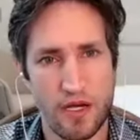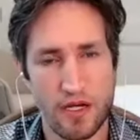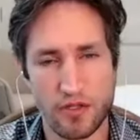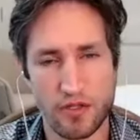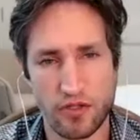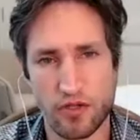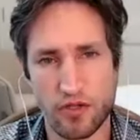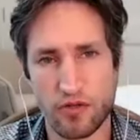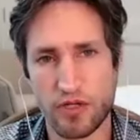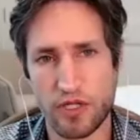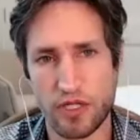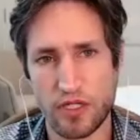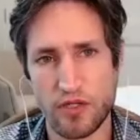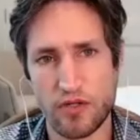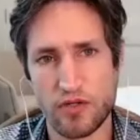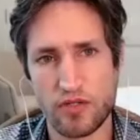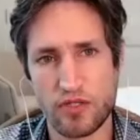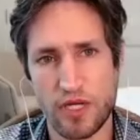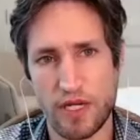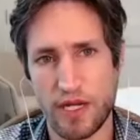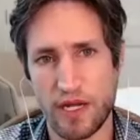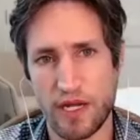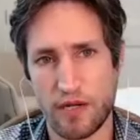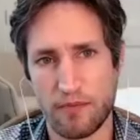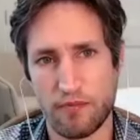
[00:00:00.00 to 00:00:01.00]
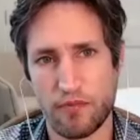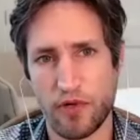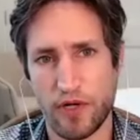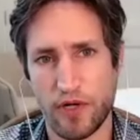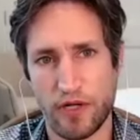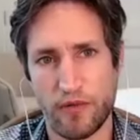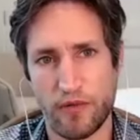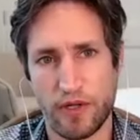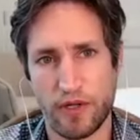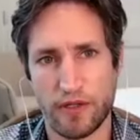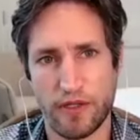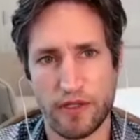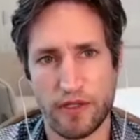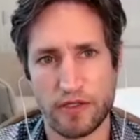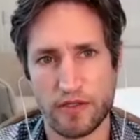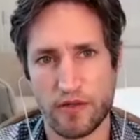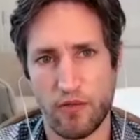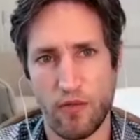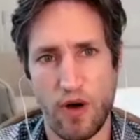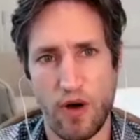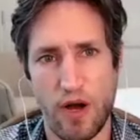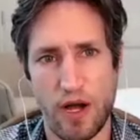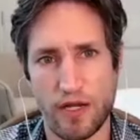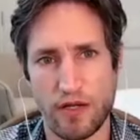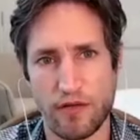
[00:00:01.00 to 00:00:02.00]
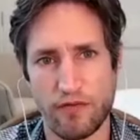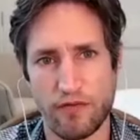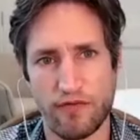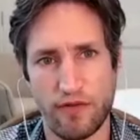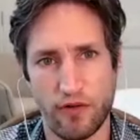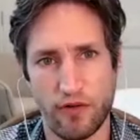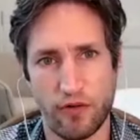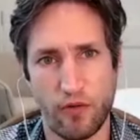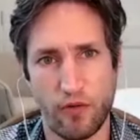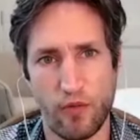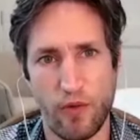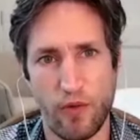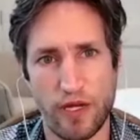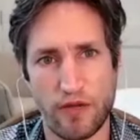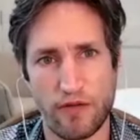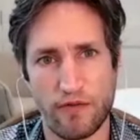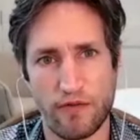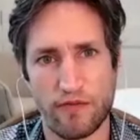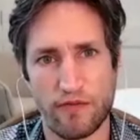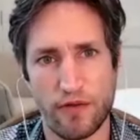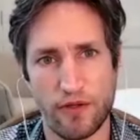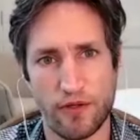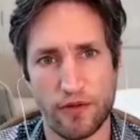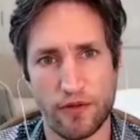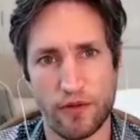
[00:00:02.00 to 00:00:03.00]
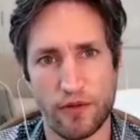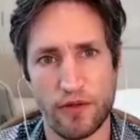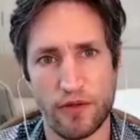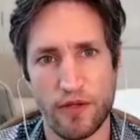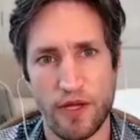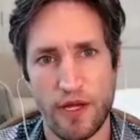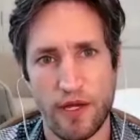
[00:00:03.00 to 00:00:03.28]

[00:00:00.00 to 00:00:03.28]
you can usually get pretty quickly to why you feel the way you feel.